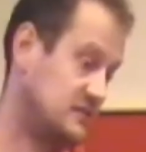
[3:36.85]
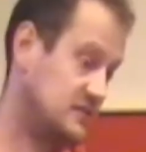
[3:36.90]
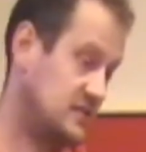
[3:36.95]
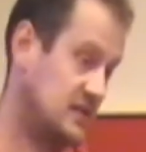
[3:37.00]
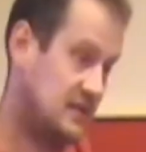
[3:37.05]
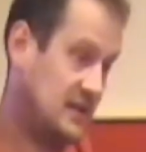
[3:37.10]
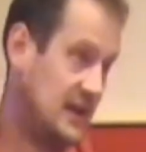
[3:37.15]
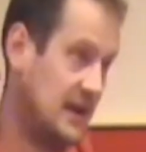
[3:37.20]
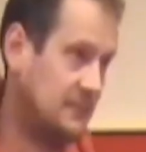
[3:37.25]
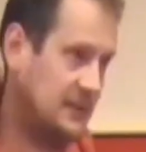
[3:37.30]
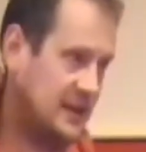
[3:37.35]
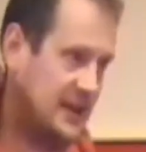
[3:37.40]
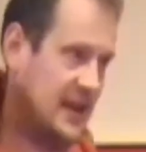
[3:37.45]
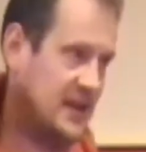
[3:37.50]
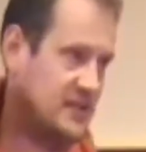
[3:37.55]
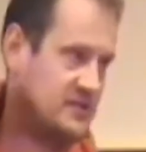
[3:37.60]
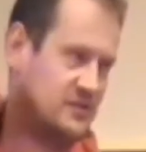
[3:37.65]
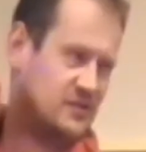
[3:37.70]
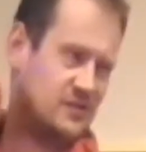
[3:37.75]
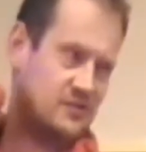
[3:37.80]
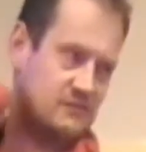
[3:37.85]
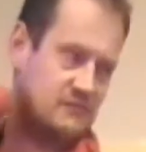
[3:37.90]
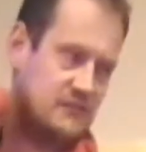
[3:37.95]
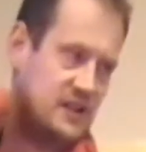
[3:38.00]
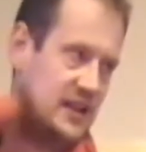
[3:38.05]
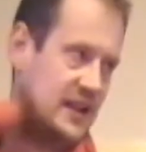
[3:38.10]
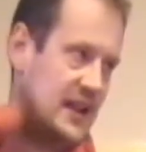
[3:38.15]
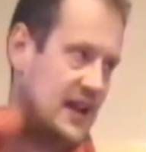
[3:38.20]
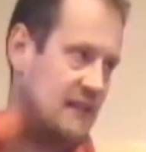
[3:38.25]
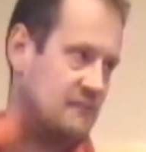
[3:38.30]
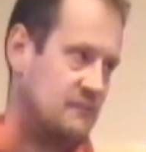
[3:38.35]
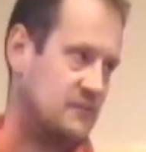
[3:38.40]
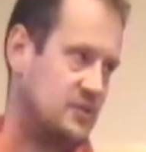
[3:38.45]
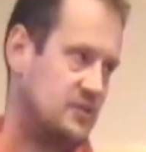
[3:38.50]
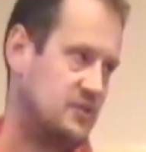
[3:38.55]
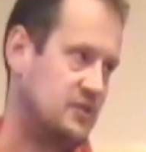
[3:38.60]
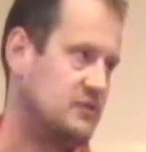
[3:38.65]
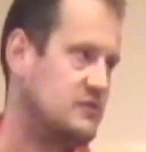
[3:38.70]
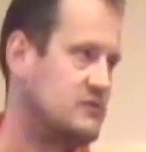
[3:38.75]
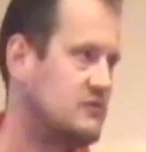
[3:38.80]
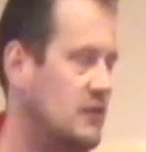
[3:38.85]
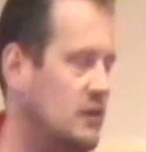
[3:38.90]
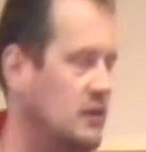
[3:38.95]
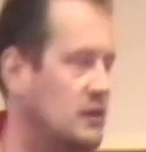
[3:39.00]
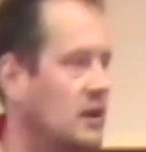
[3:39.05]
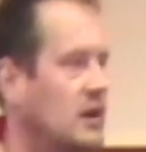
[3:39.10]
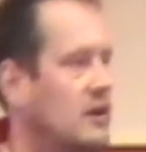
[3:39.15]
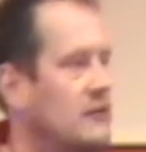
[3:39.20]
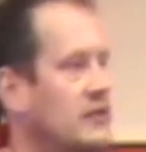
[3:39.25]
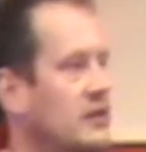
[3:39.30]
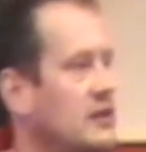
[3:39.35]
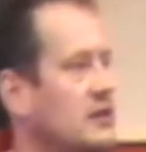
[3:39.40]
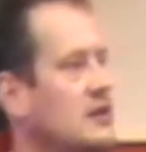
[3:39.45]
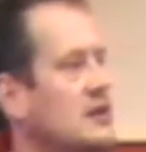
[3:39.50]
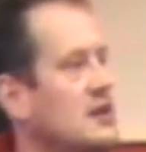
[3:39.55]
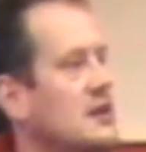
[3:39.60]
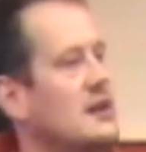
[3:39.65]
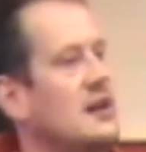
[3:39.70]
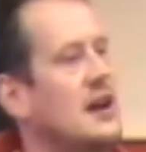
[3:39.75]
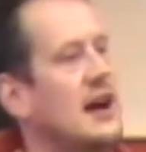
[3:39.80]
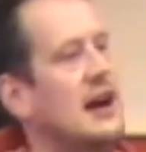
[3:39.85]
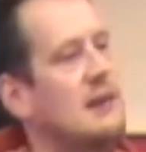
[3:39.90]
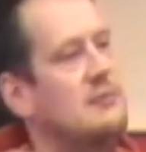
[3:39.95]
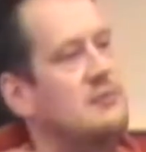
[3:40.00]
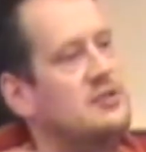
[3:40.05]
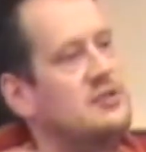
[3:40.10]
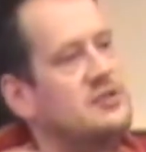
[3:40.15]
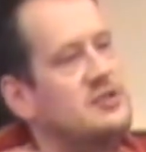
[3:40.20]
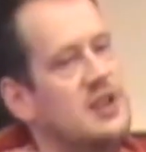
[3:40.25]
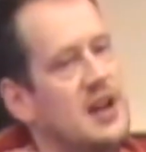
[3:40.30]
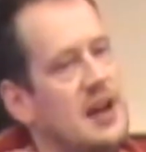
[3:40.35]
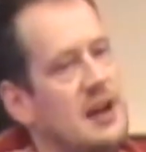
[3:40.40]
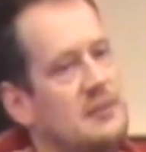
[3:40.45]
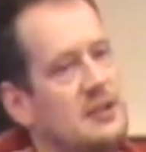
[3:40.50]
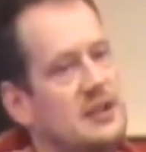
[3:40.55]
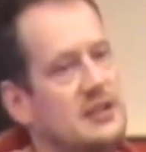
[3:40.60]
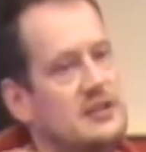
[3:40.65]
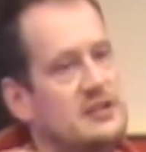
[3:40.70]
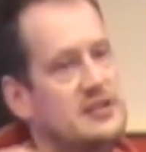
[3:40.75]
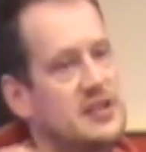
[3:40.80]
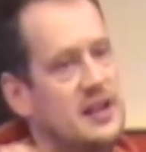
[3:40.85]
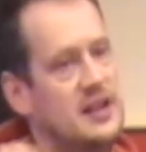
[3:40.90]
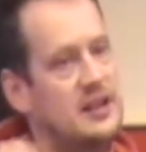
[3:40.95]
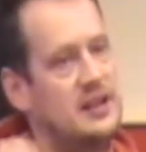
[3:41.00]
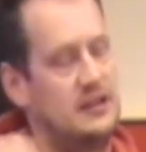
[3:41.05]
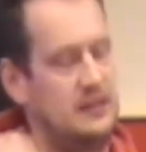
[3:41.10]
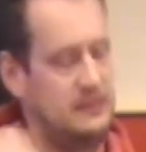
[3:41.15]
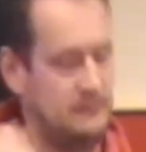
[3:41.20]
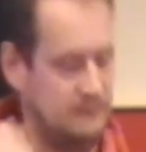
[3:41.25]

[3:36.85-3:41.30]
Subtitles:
So the application doesn't really have much control over how much time it can take.